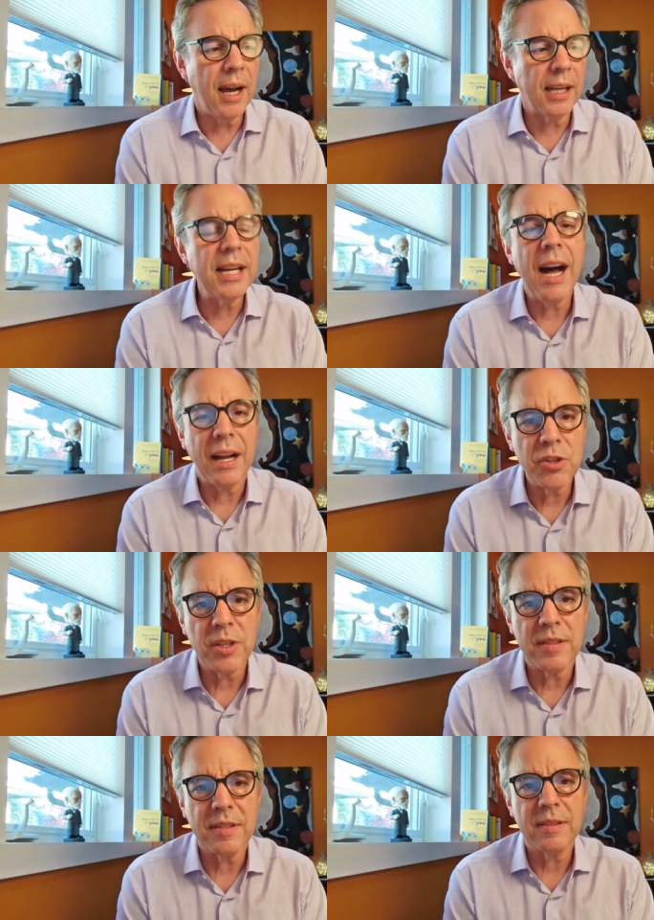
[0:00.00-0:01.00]
a
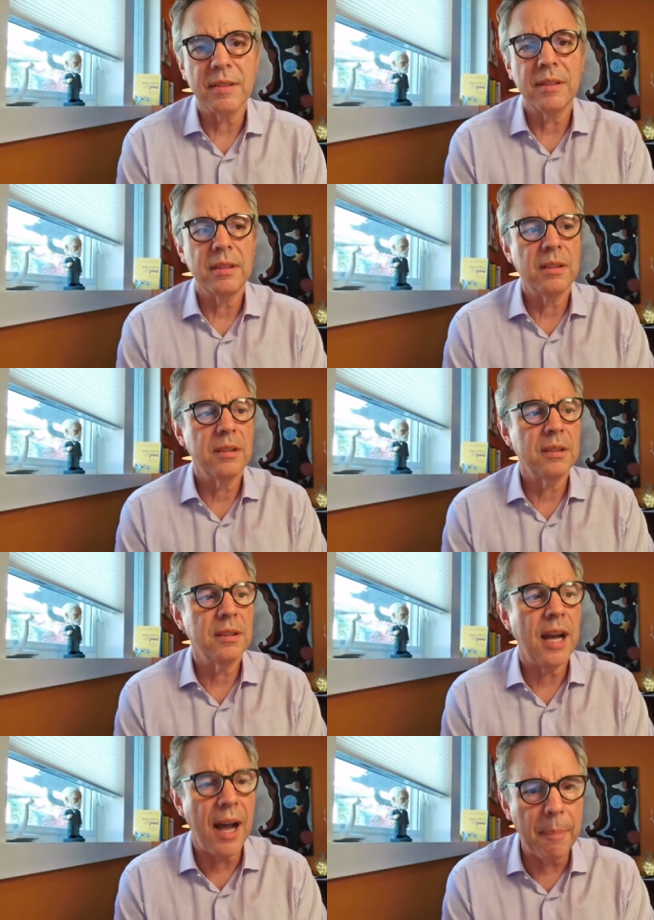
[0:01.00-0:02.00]
conscious,
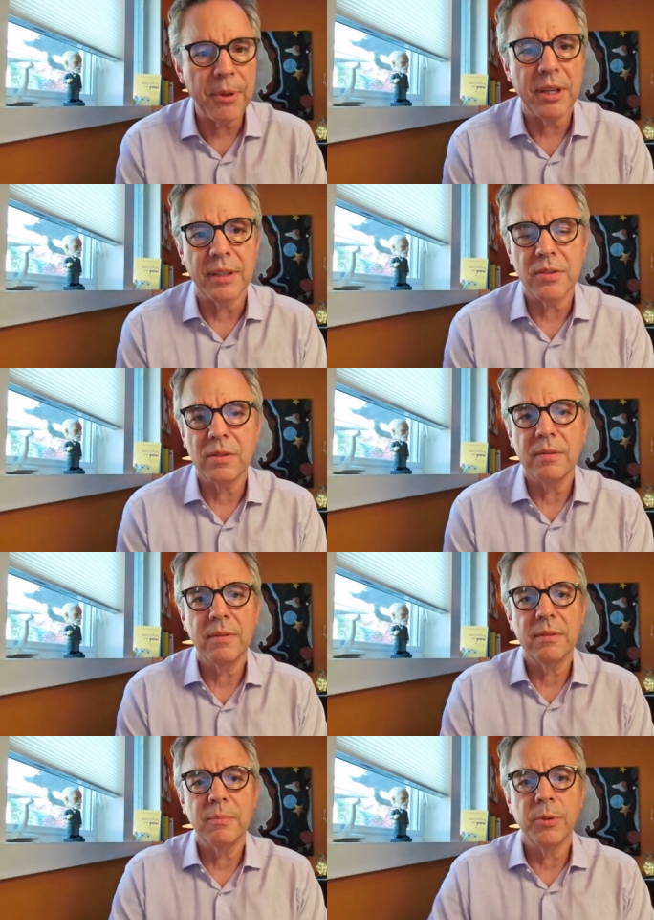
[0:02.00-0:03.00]
competent
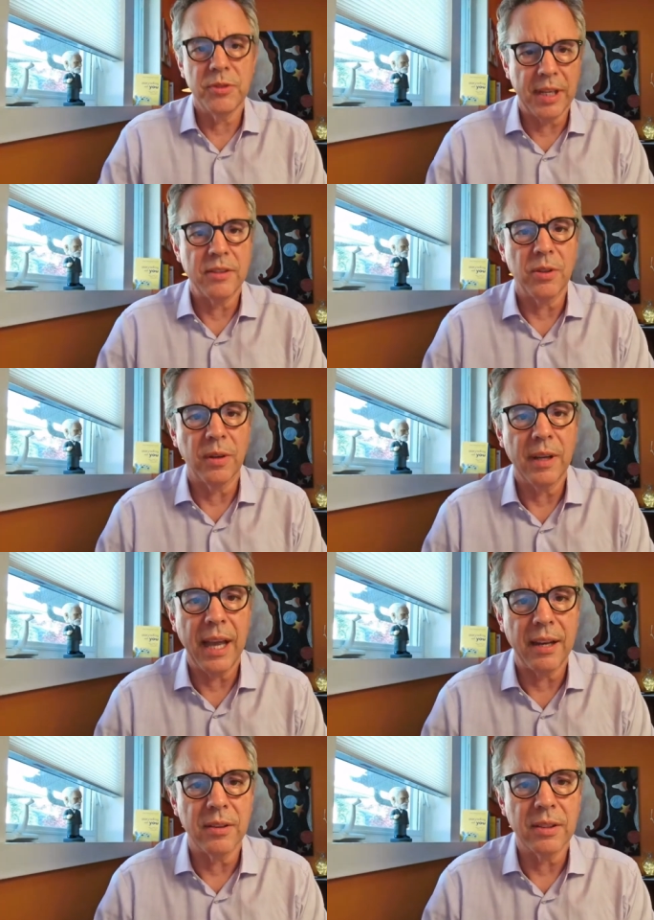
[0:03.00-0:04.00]
presenter
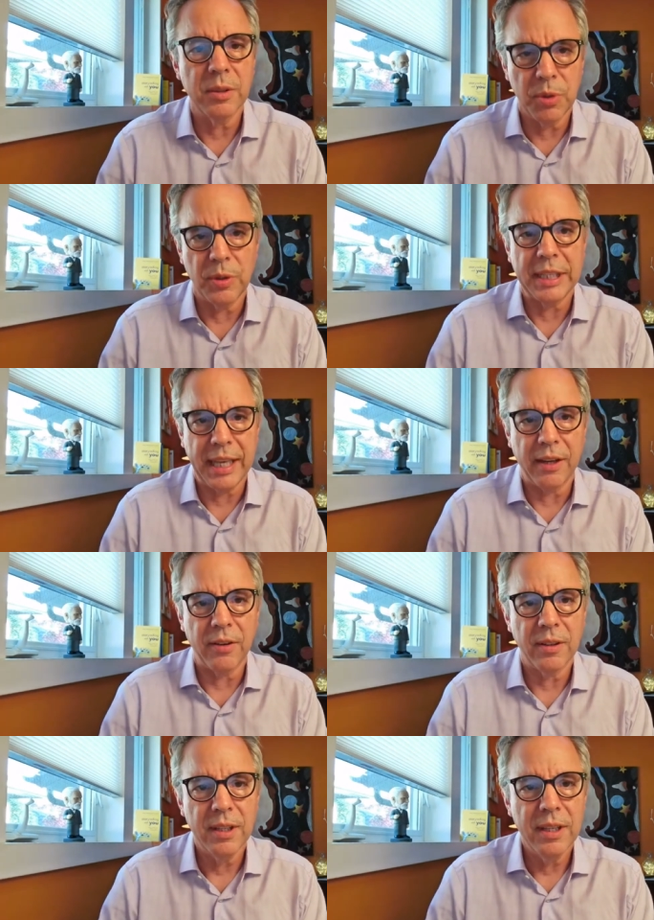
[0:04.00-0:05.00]
and
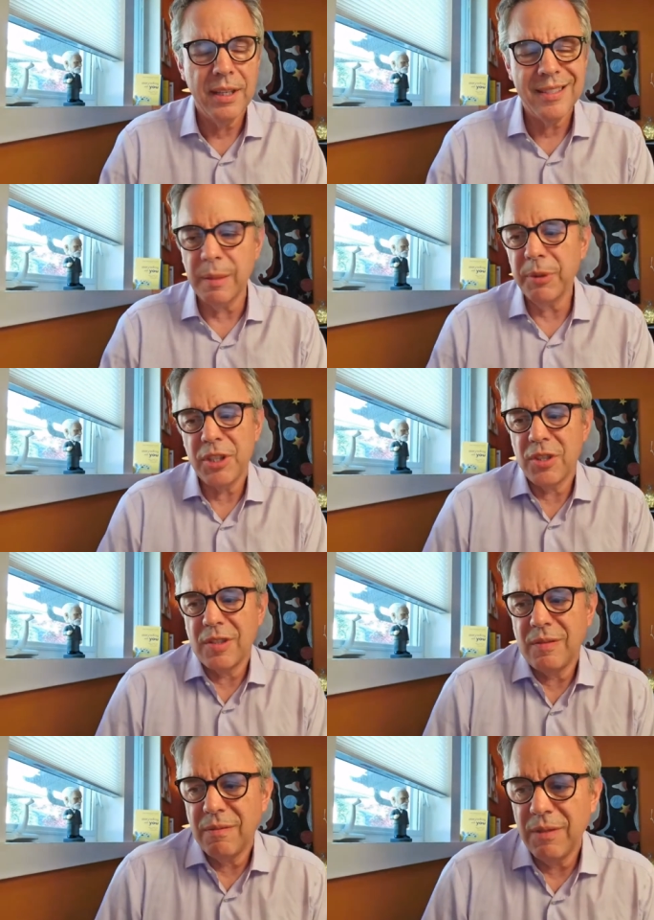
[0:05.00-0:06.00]
communicator. Simply
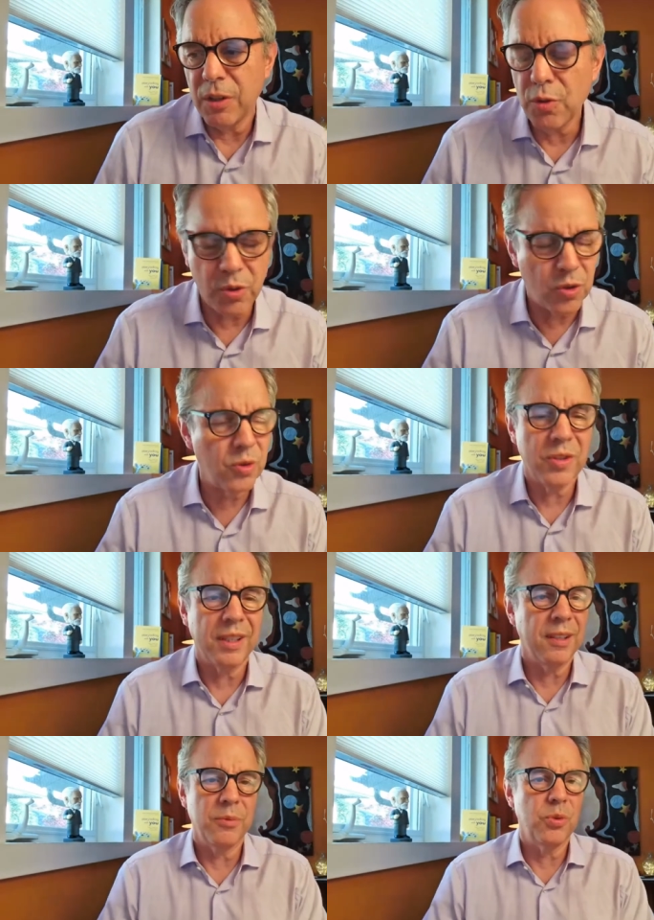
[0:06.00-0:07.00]
just
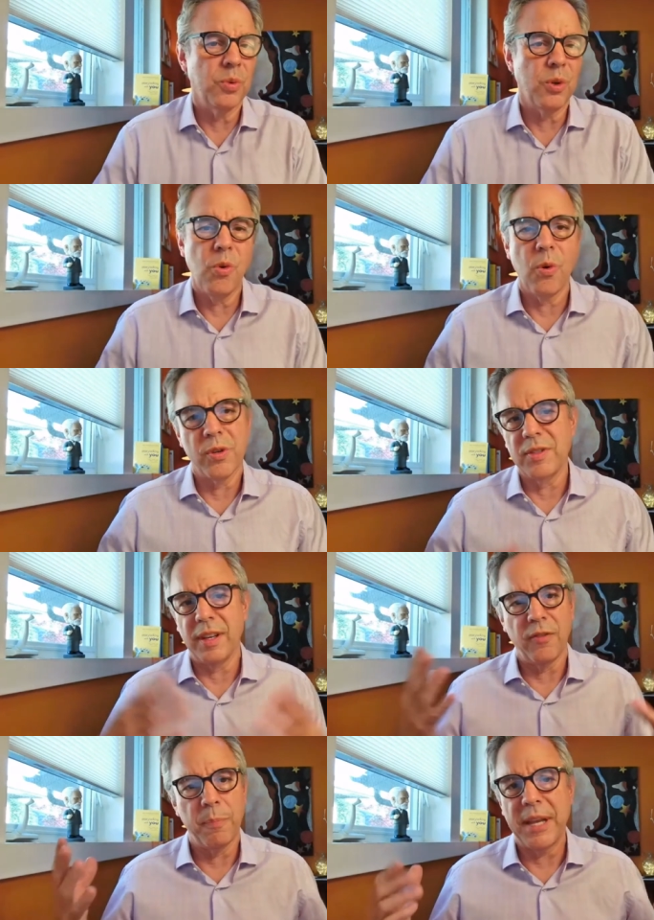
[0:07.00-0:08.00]
introducing them to a core
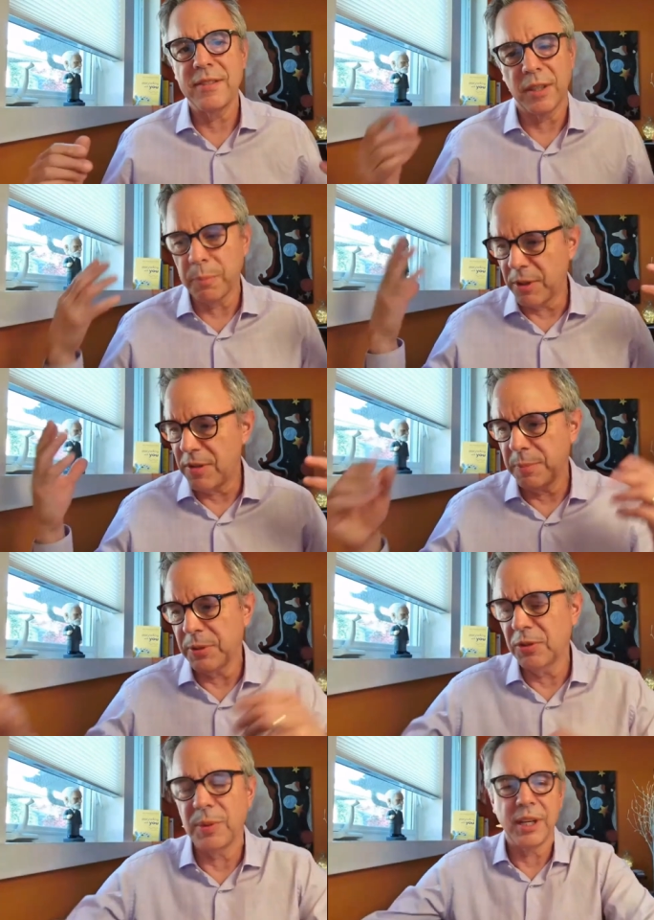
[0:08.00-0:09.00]
set of basic
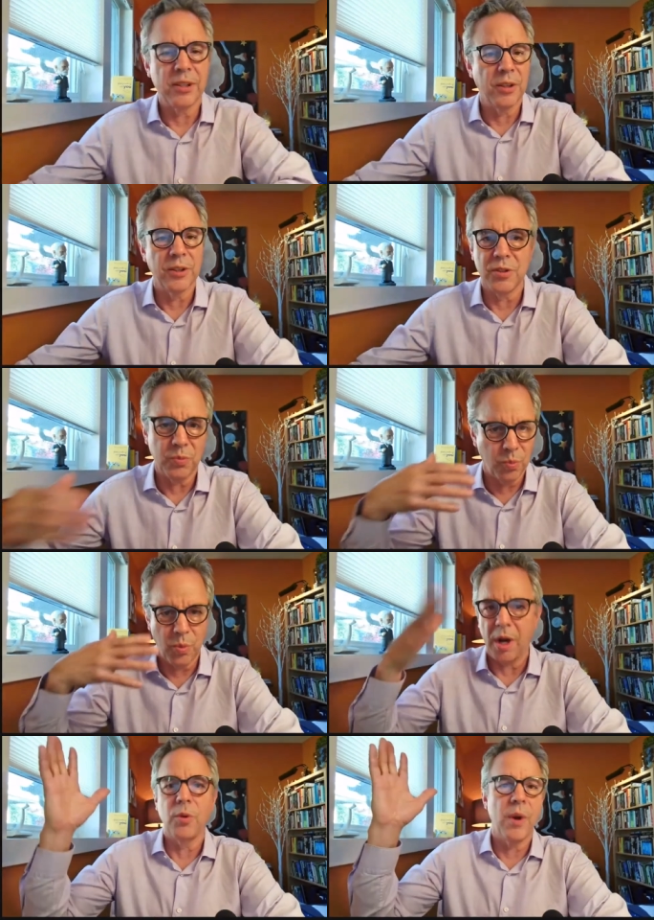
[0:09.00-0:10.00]
principles, what I call just
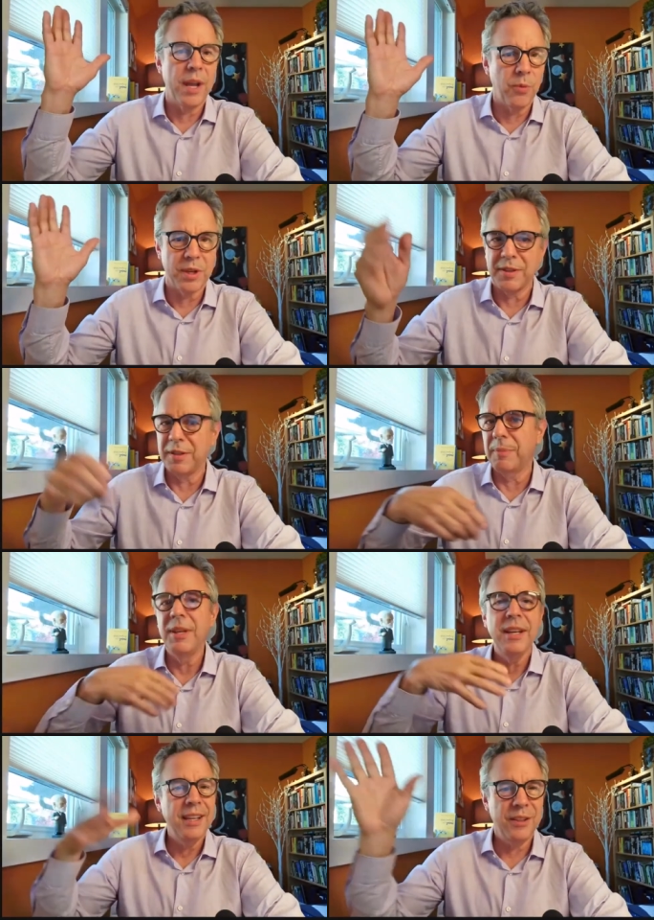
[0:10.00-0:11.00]
walk away wisdom.
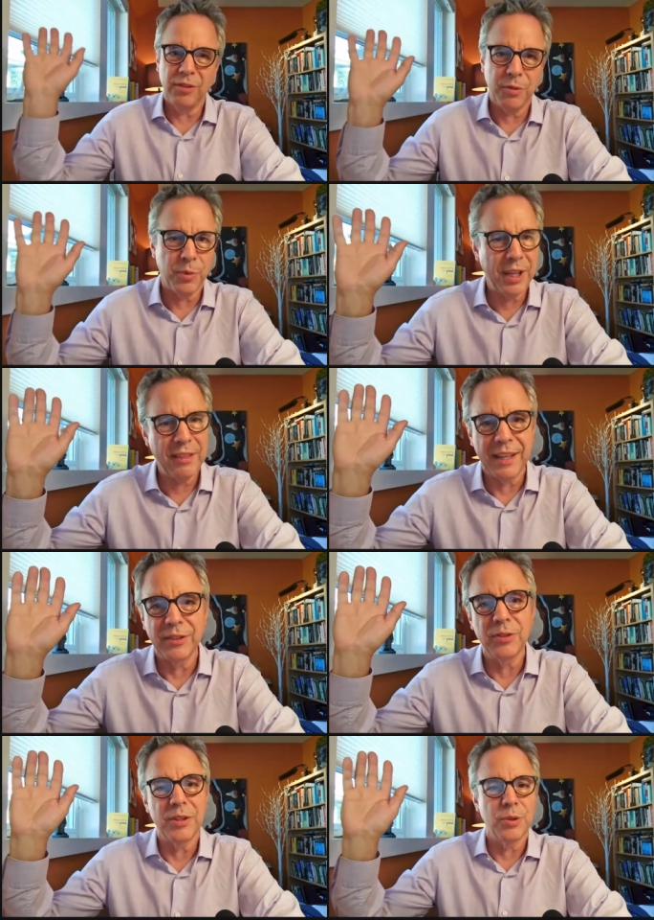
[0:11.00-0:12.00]
Here's three
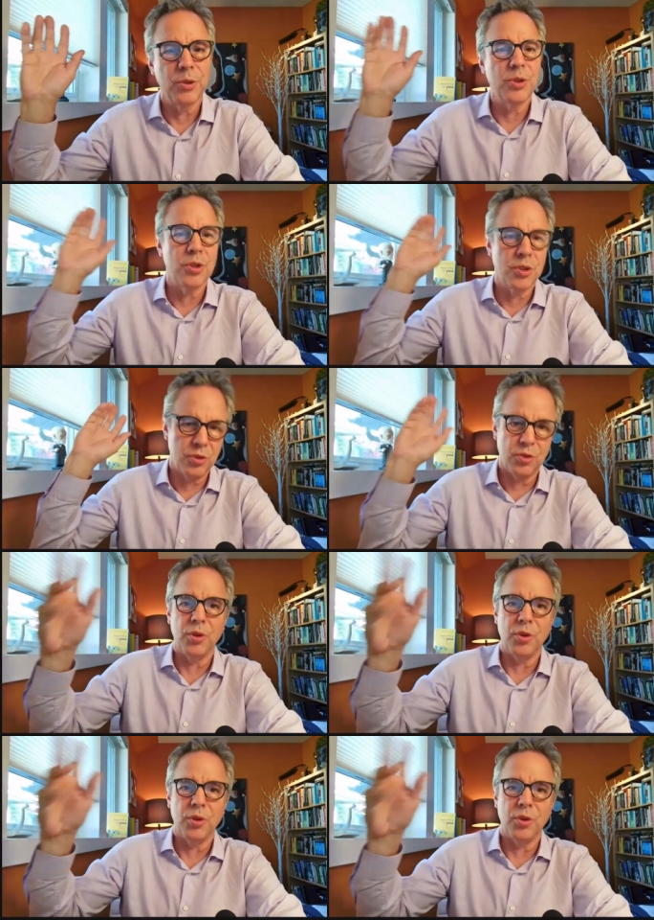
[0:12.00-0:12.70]
things that you should just